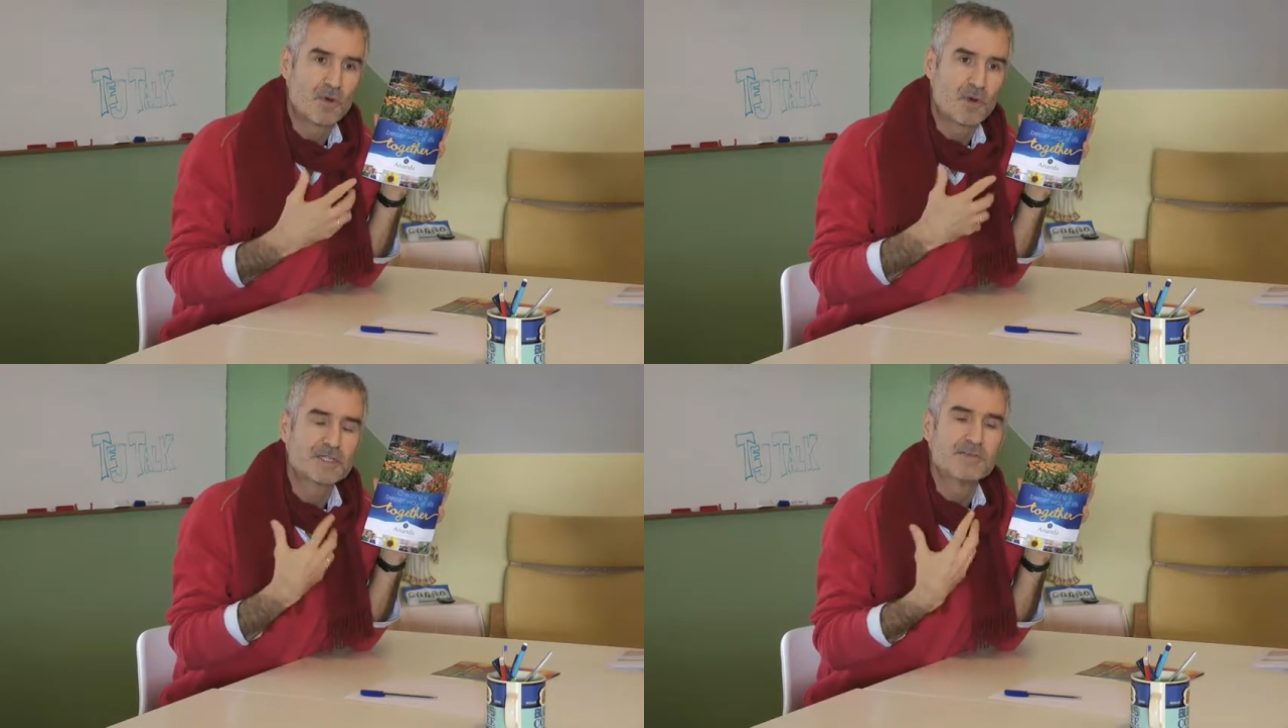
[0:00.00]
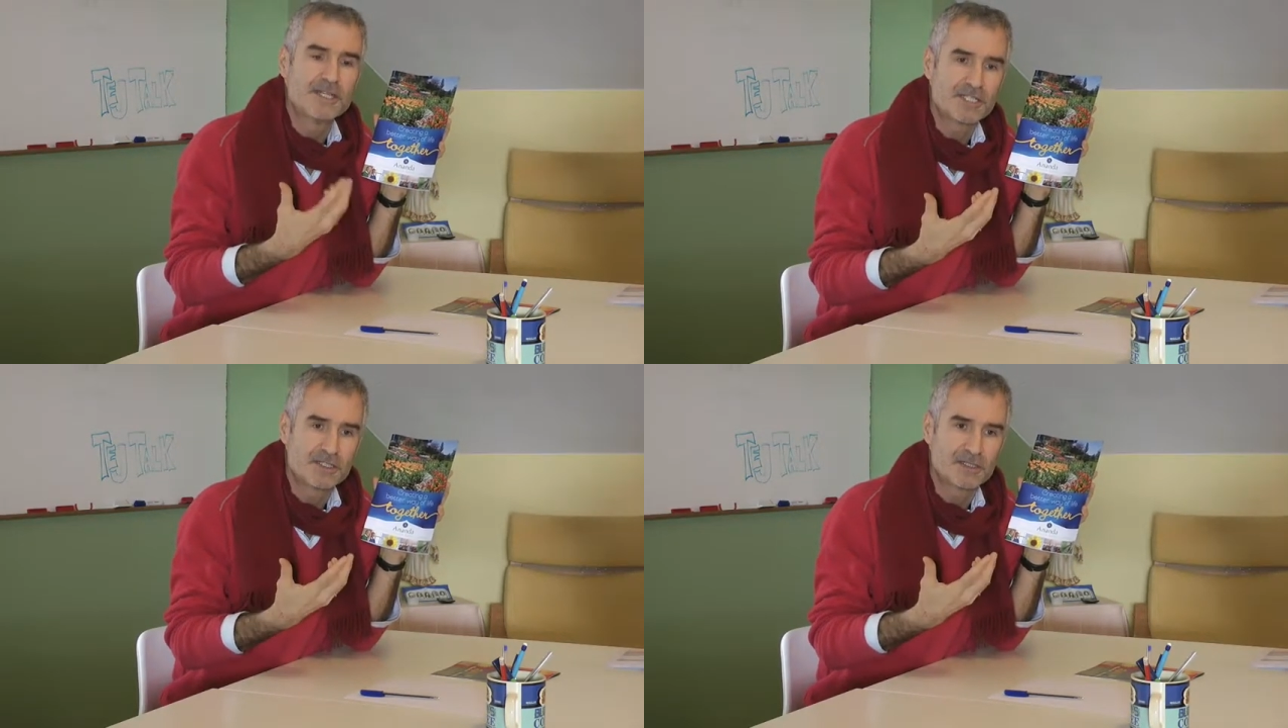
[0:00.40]
more
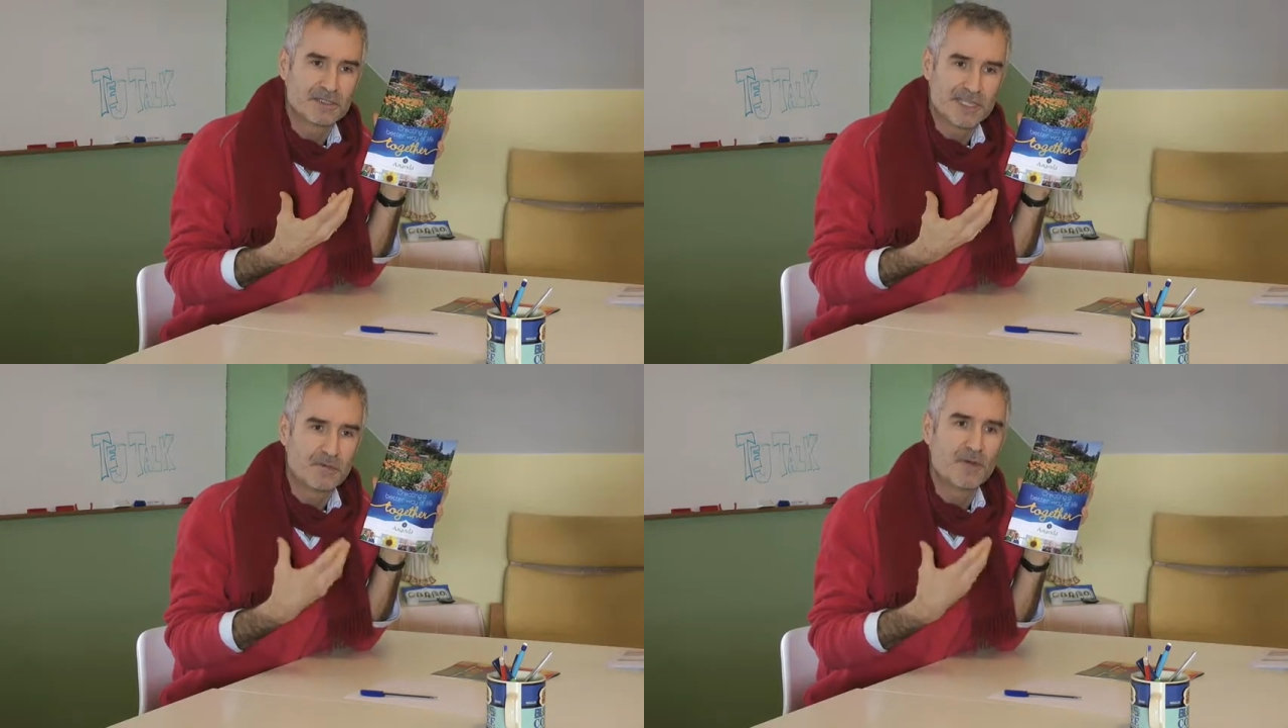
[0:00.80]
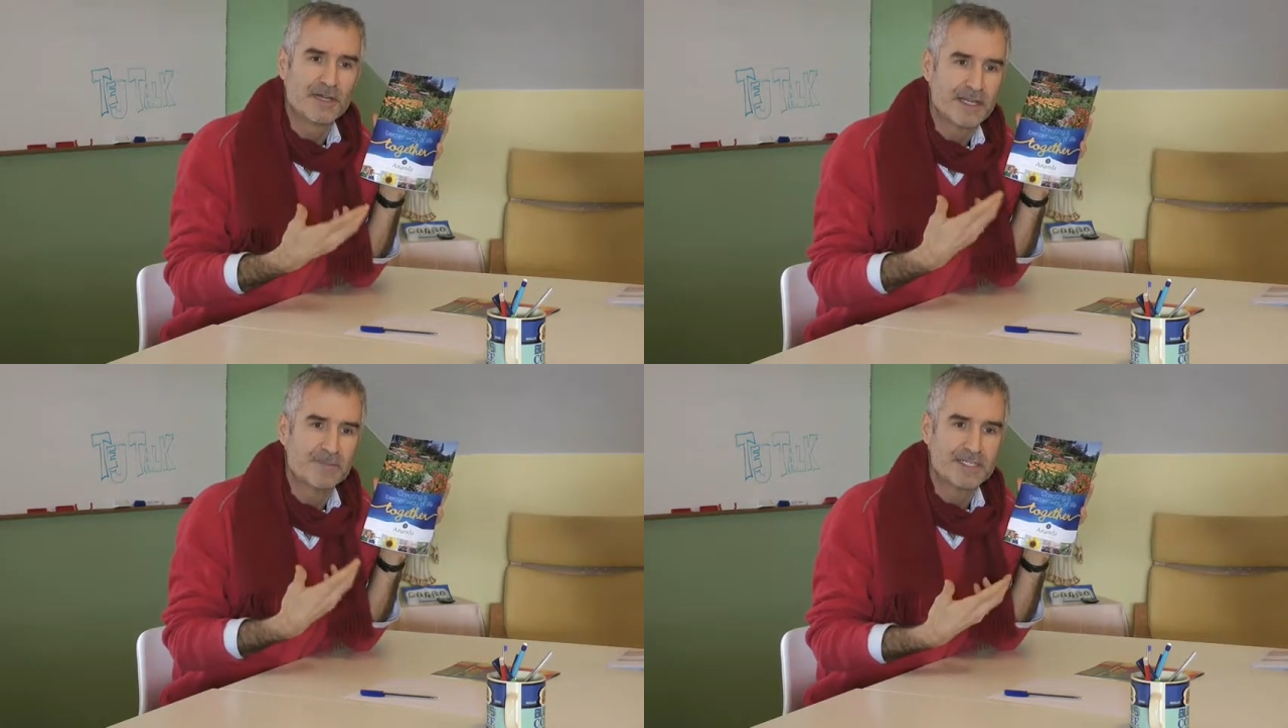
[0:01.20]
dimensional than
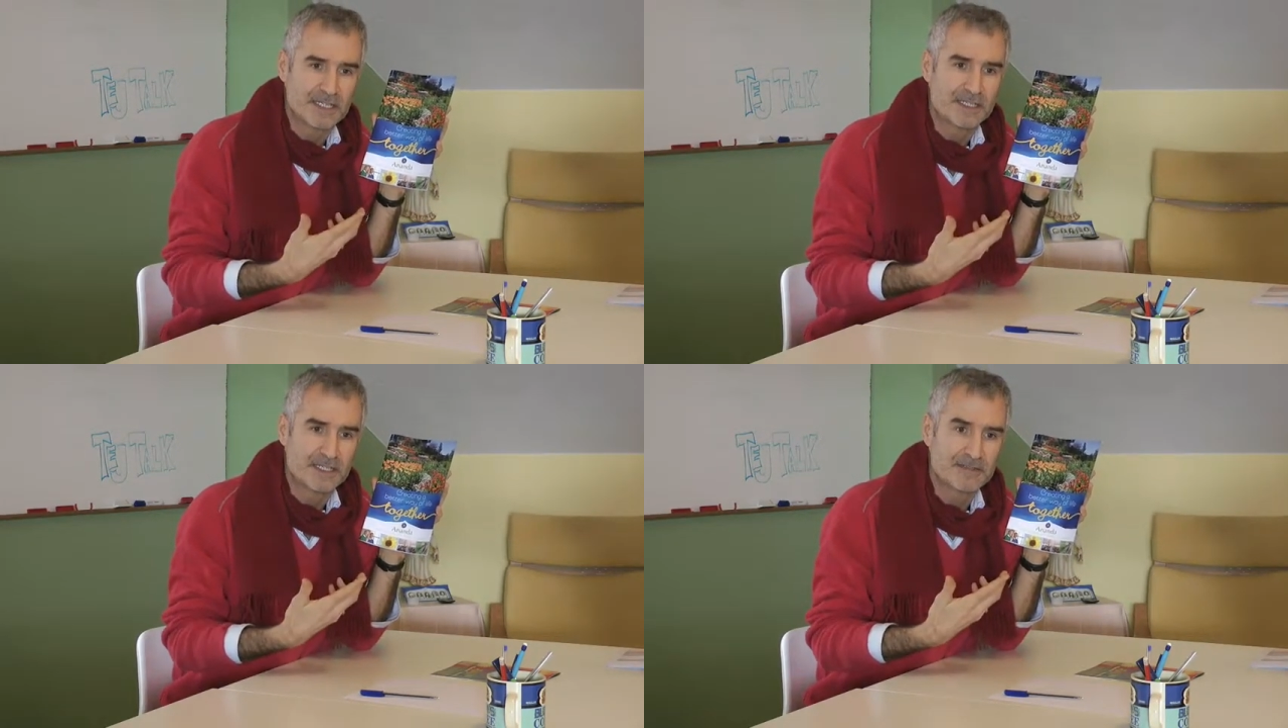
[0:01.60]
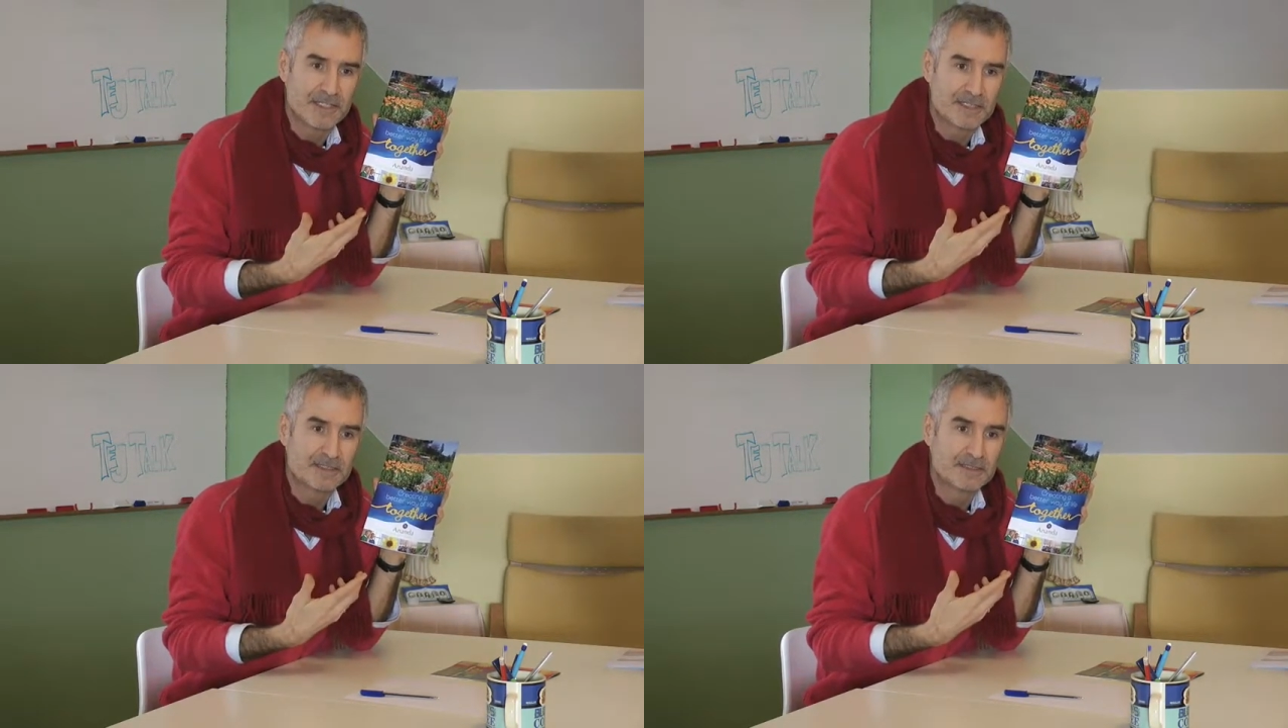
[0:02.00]
one image can give
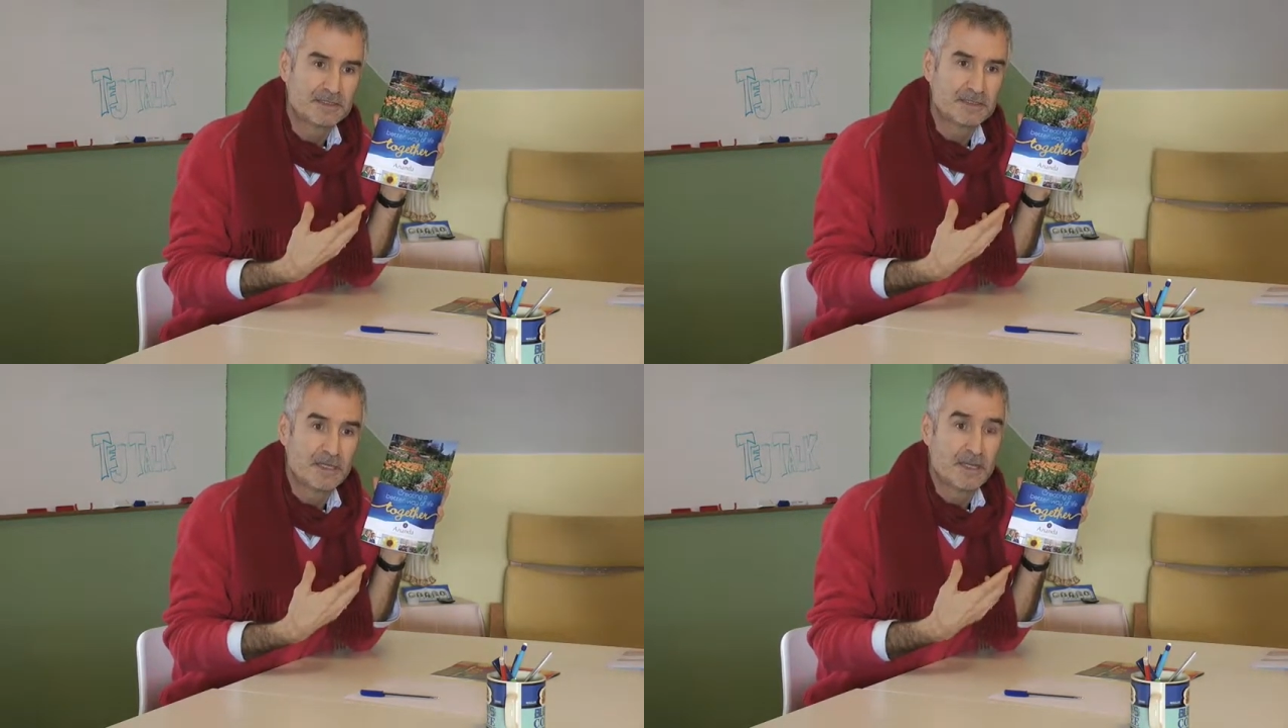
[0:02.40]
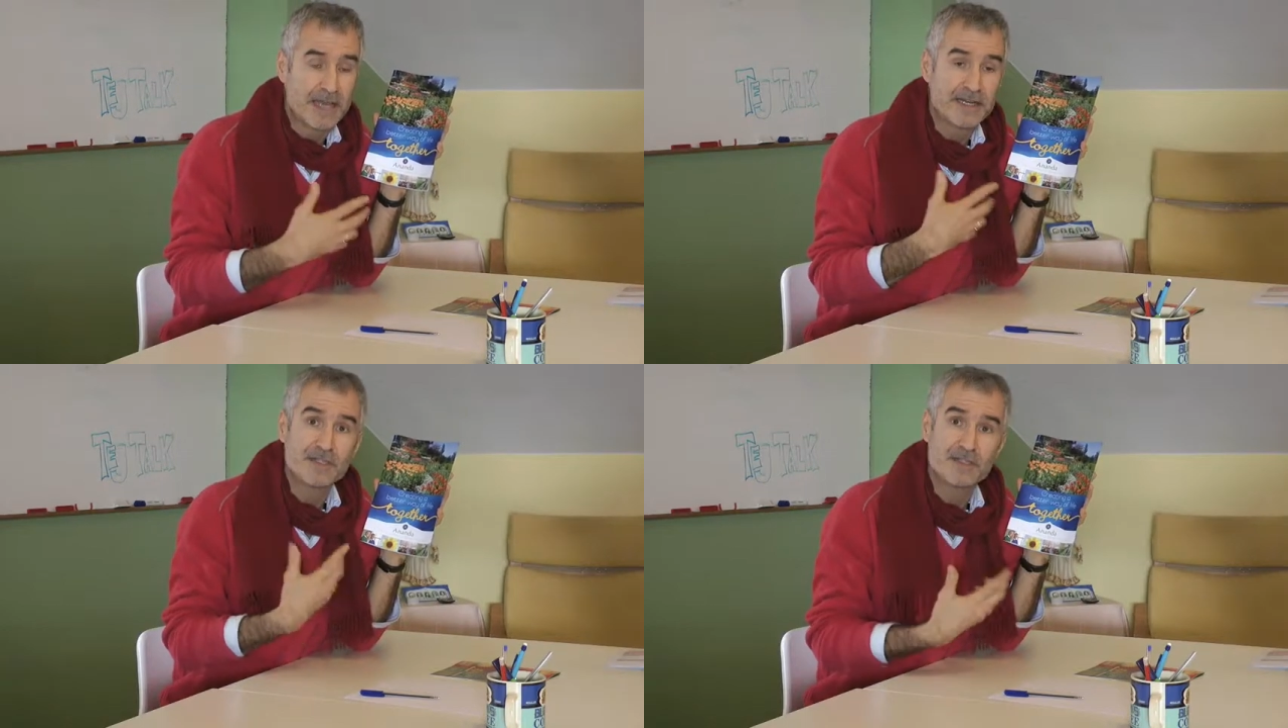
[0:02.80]
it.
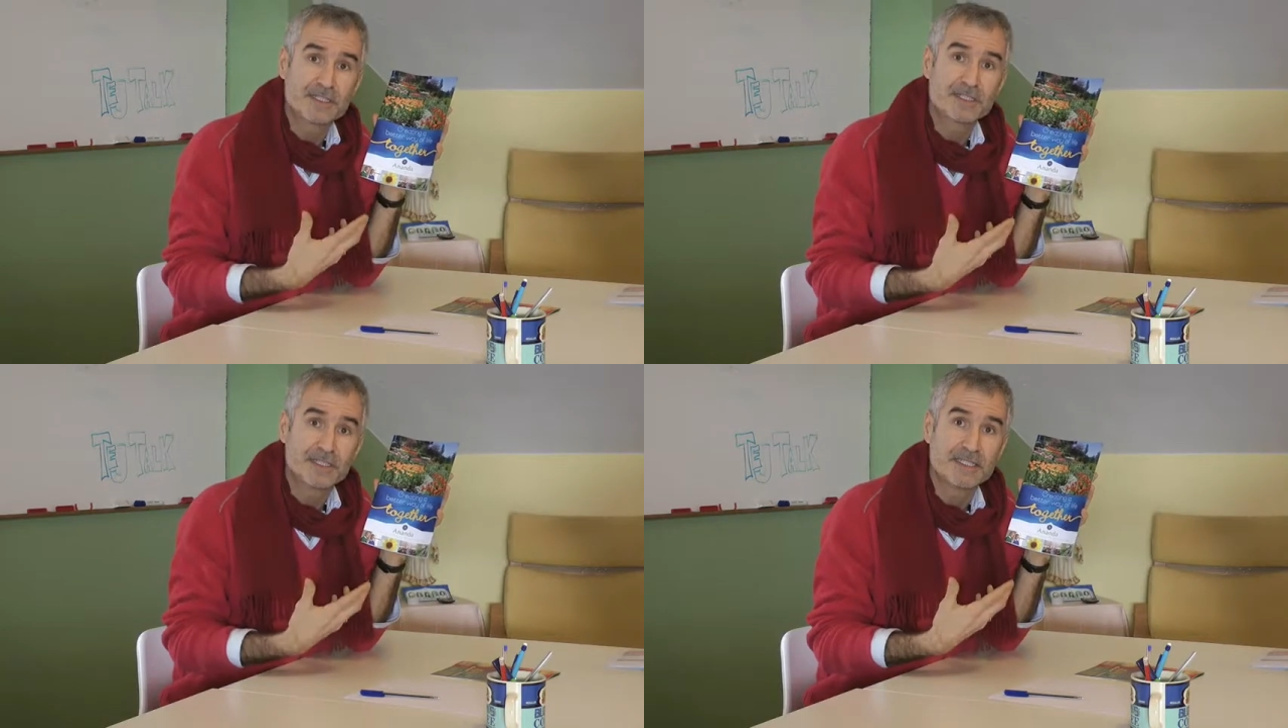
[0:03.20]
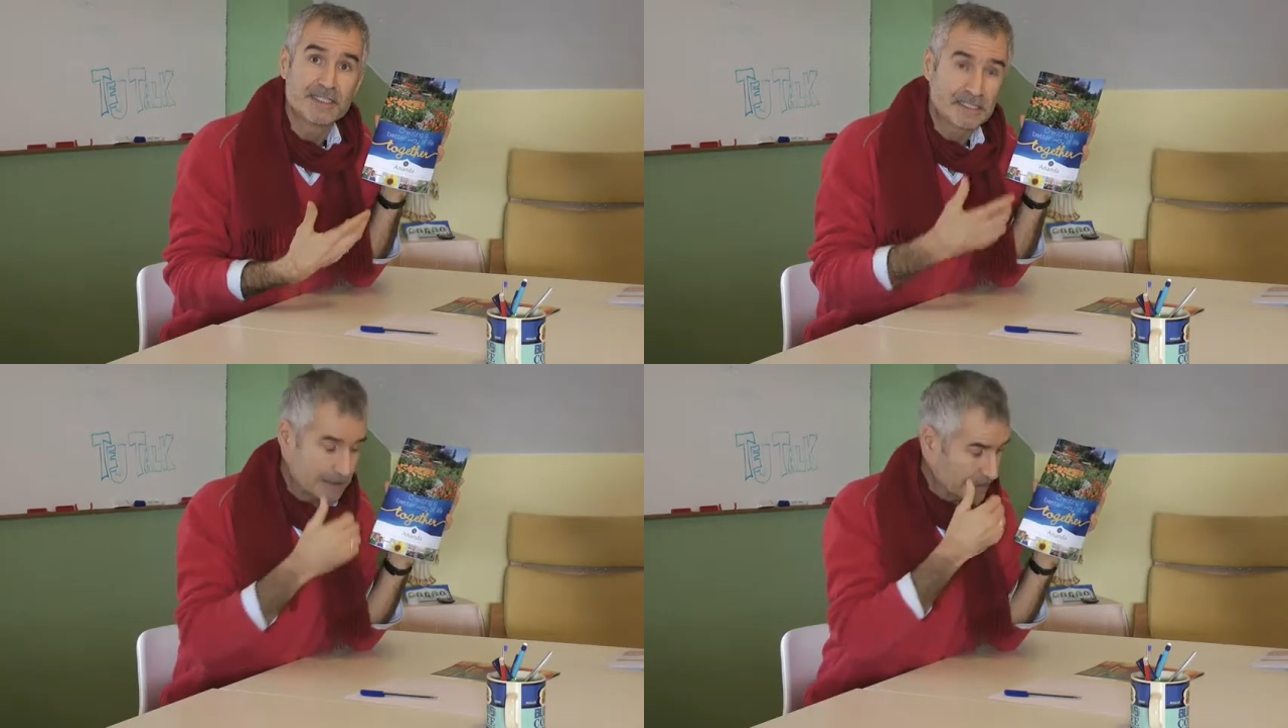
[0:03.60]
And it usually
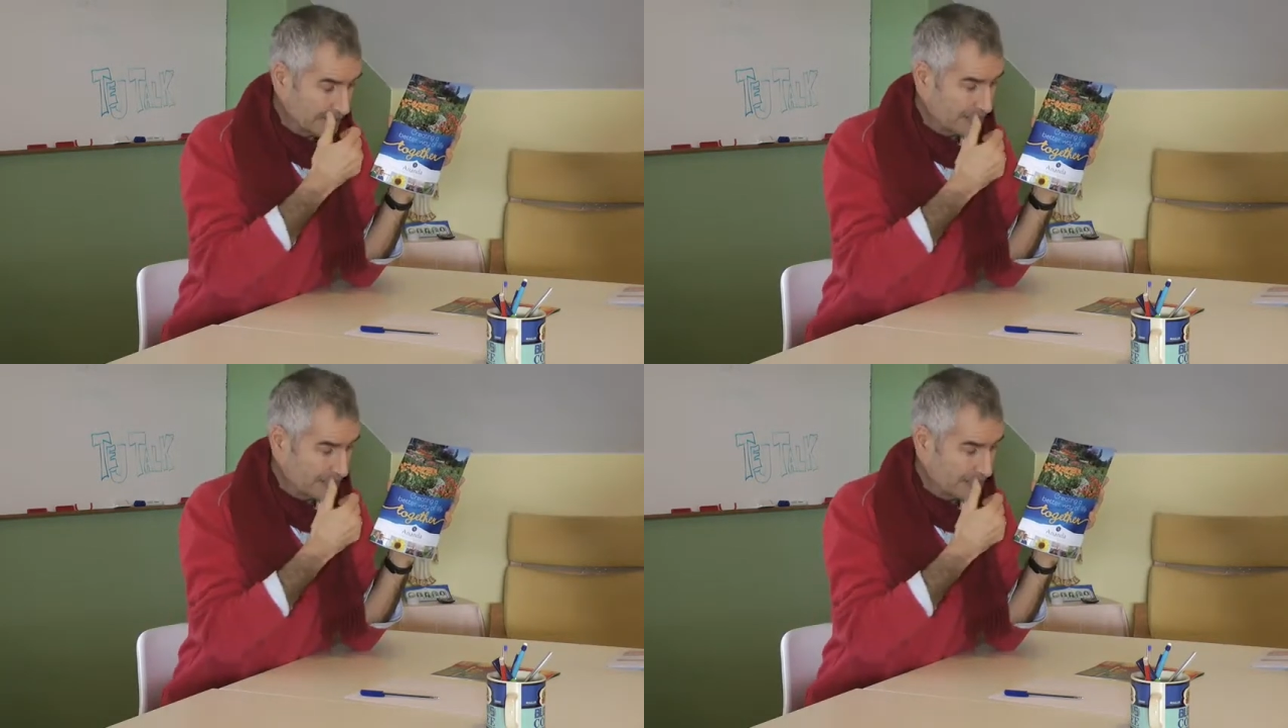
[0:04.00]
is.